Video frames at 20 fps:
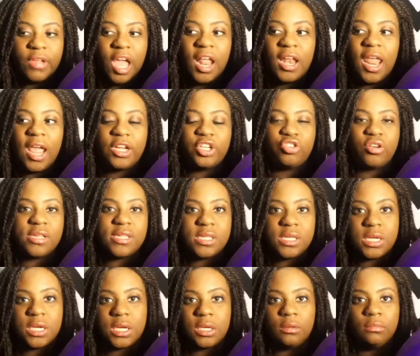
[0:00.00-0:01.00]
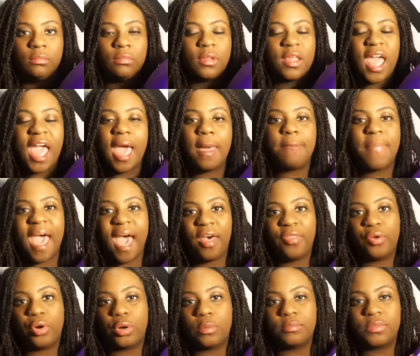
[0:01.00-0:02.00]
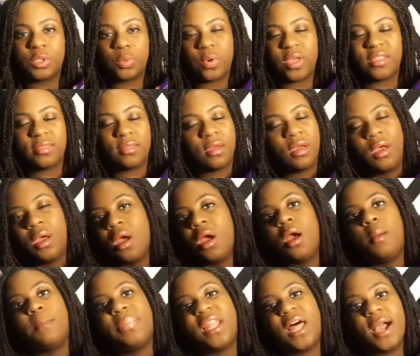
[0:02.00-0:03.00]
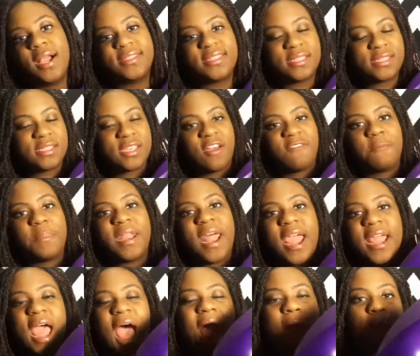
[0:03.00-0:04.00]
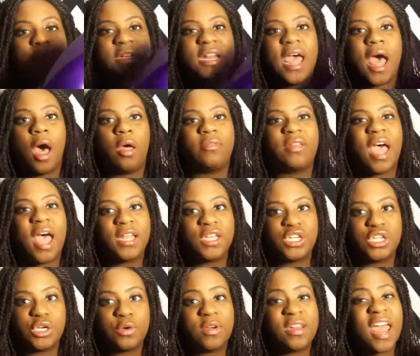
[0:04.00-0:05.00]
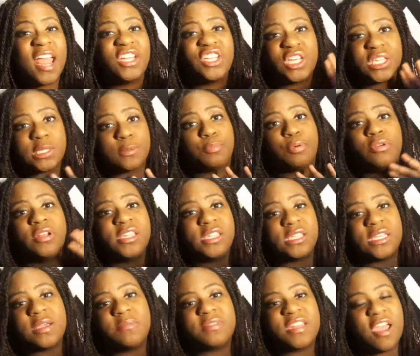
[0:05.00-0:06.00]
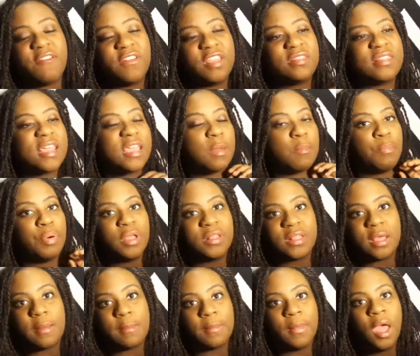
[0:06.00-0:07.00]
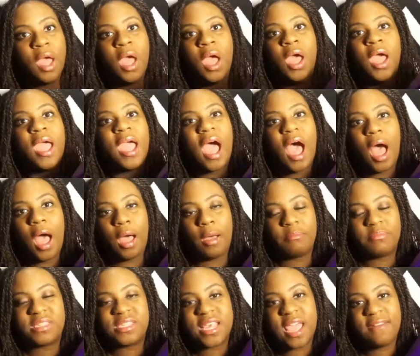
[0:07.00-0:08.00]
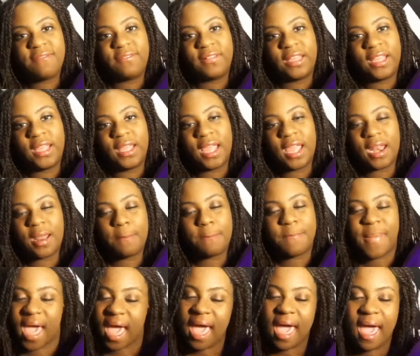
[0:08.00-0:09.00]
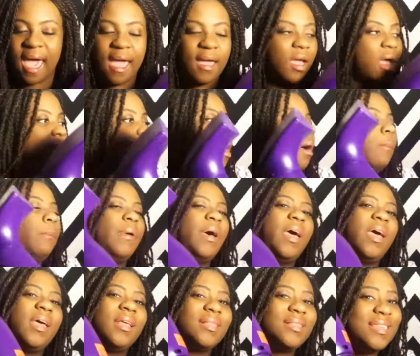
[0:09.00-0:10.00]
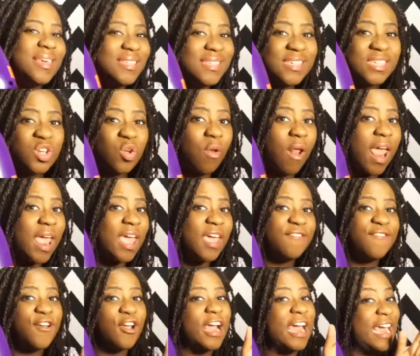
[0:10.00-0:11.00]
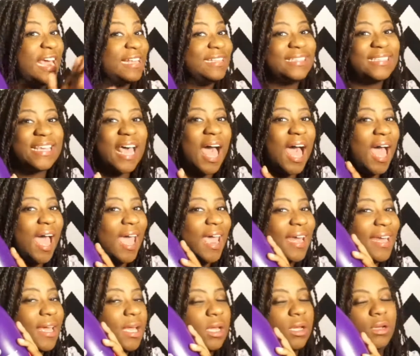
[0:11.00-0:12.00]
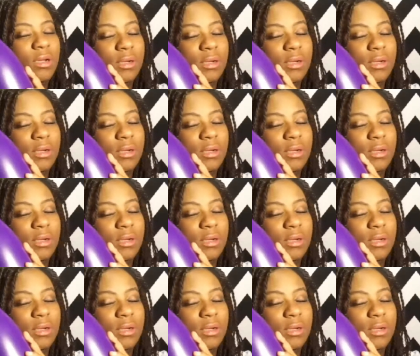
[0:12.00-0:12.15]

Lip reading: electricity. They had bathrooms with plugs and stuff, but I opted out not to, and I just pre-steamed everything and put them safely in a bag. But this is great if you're inside.